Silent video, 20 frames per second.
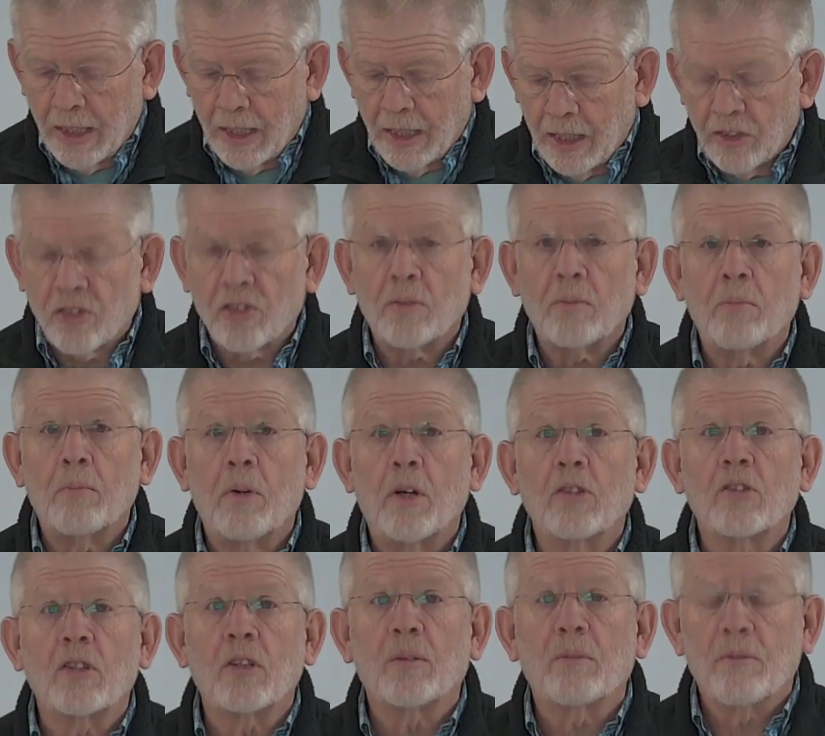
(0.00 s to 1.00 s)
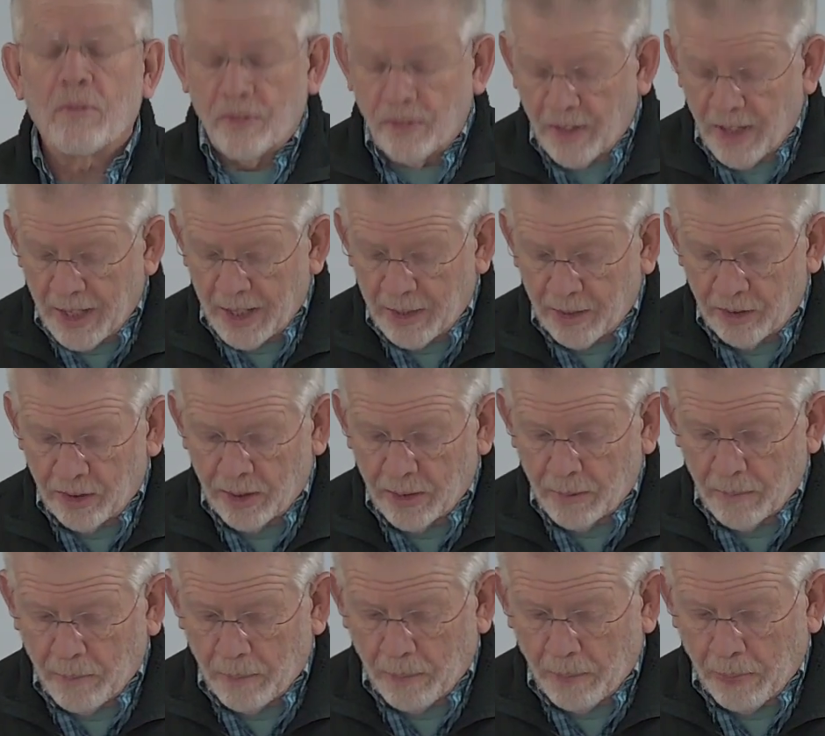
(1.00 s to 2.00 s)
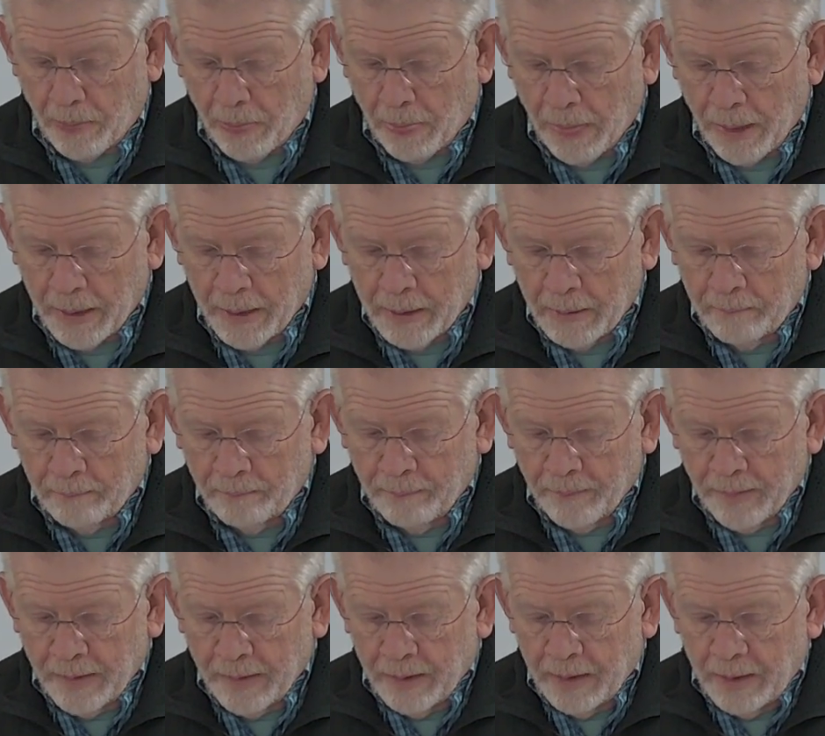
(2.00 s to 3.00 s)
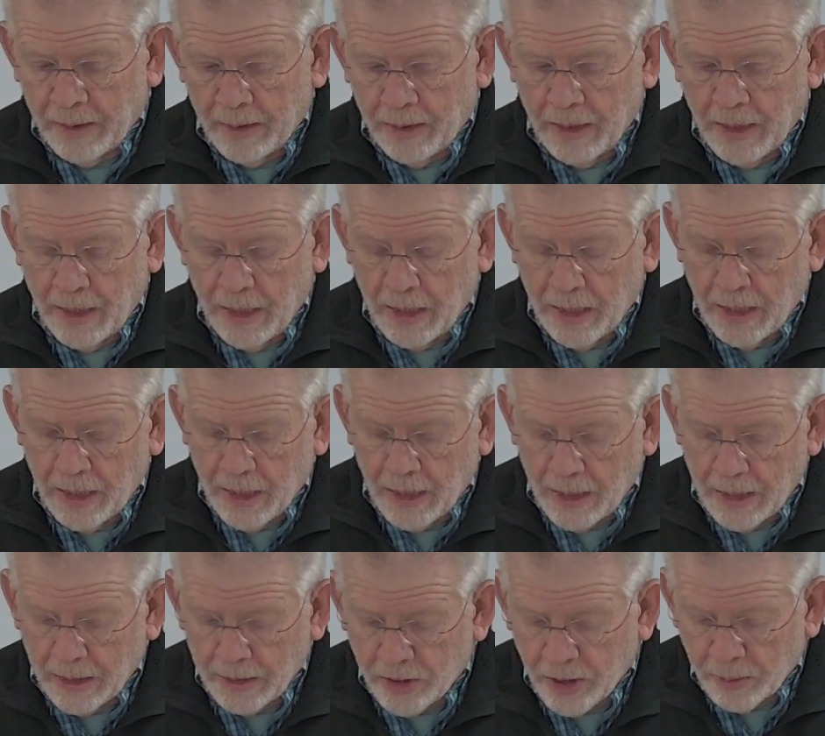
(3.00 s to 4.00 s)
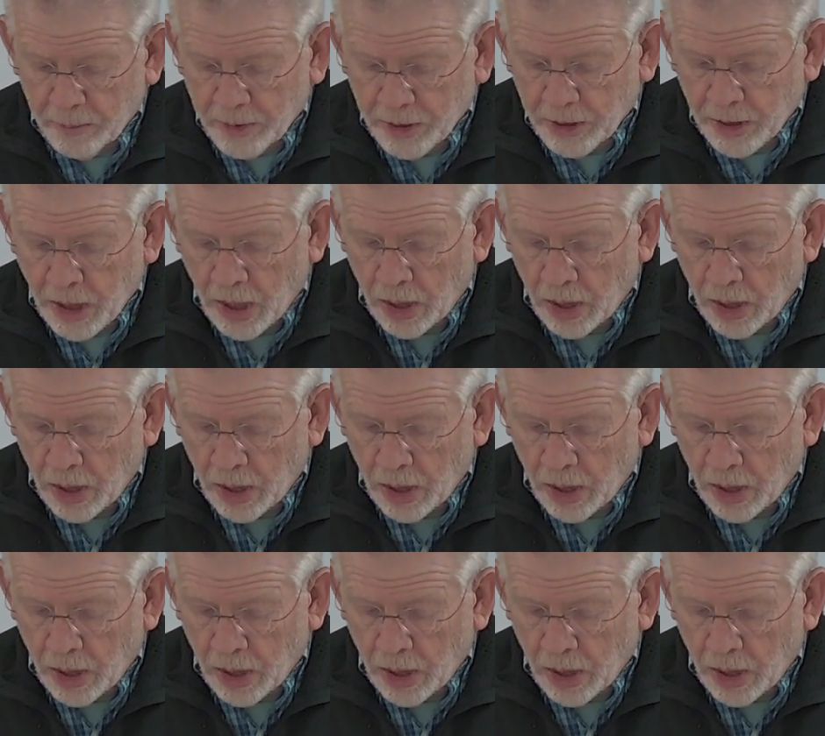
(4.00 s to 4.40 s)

is of Muslim faith. The uh, Assemblies of God